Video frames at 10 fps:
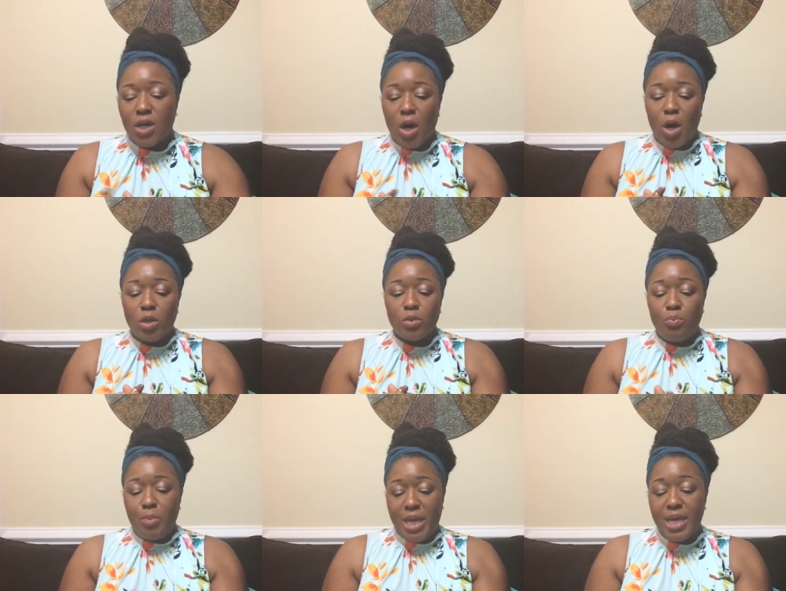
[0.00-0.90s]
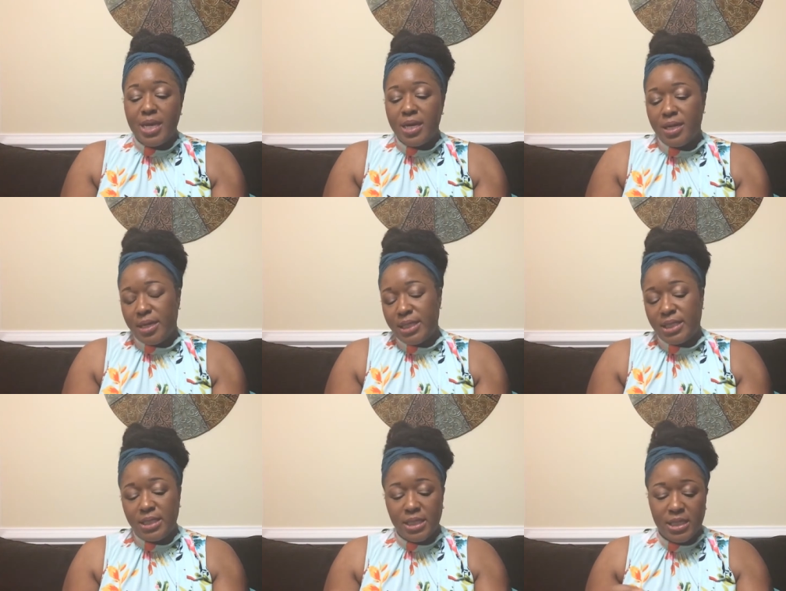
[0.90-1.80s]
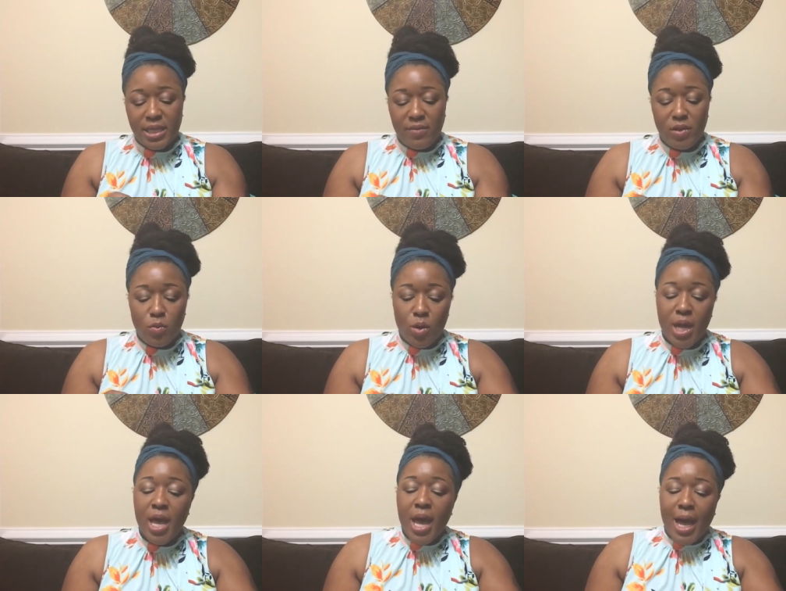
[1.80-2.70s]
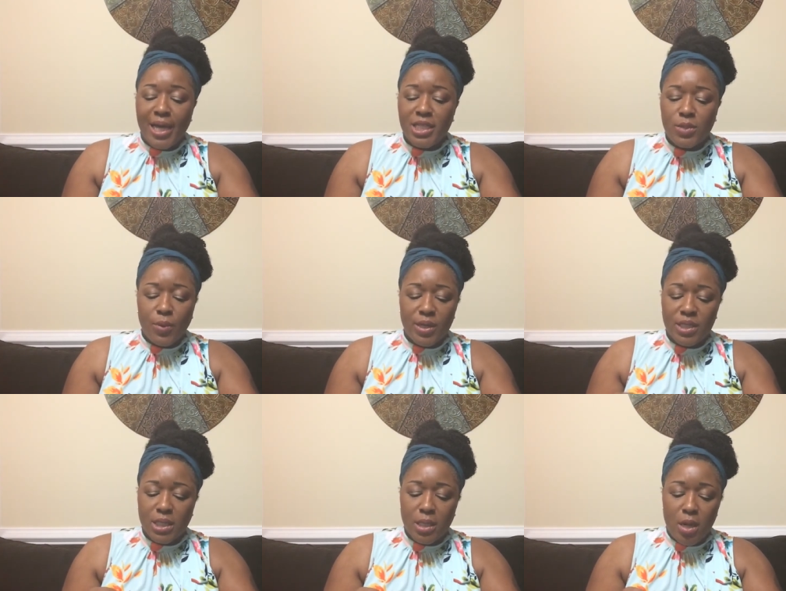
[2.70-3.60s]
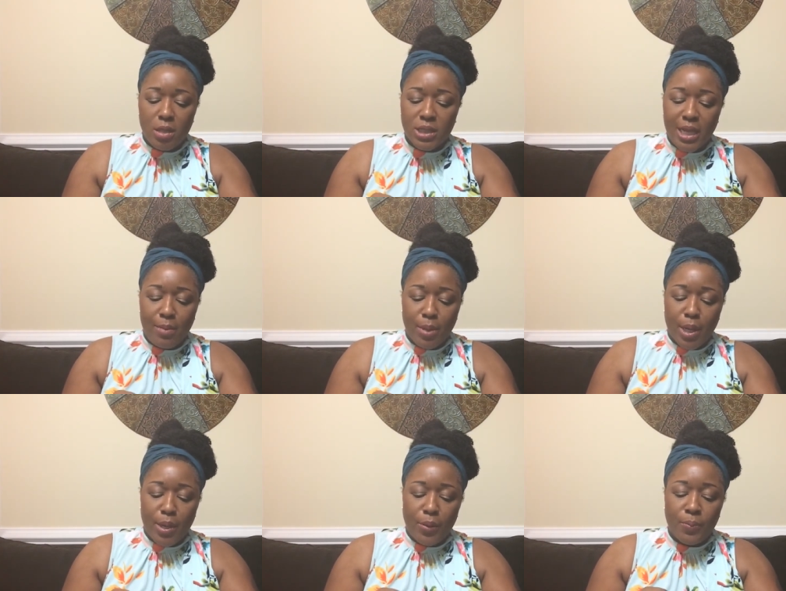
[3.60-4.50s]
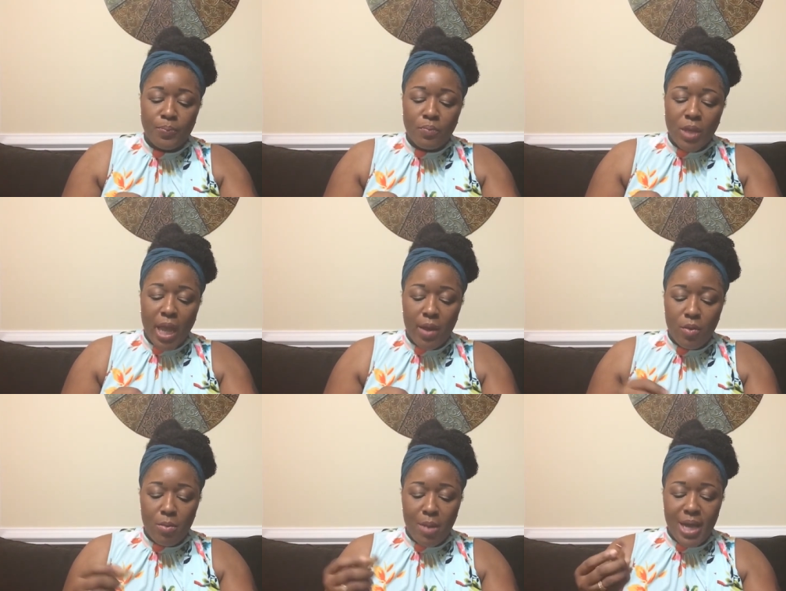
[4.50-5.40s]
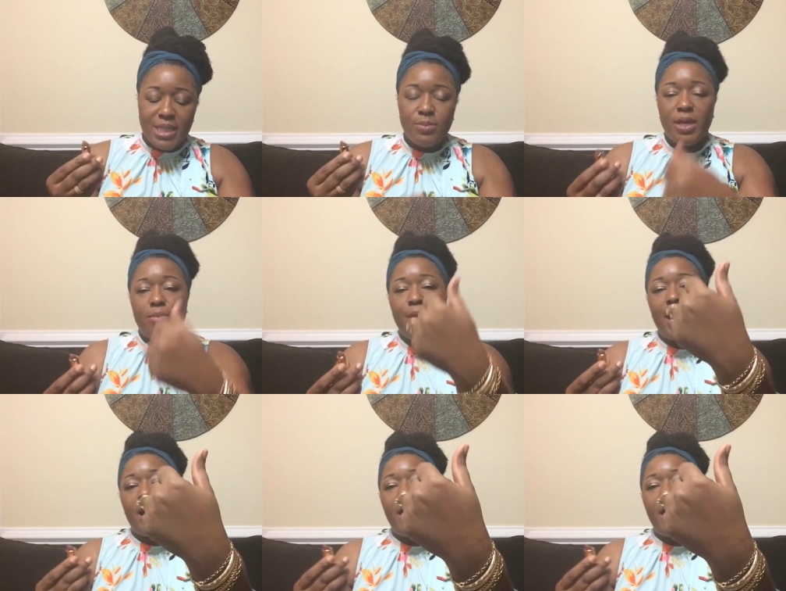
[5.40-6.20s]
called Mink. It's 671. I used to wear this a long time ago, and it reminds me of Mac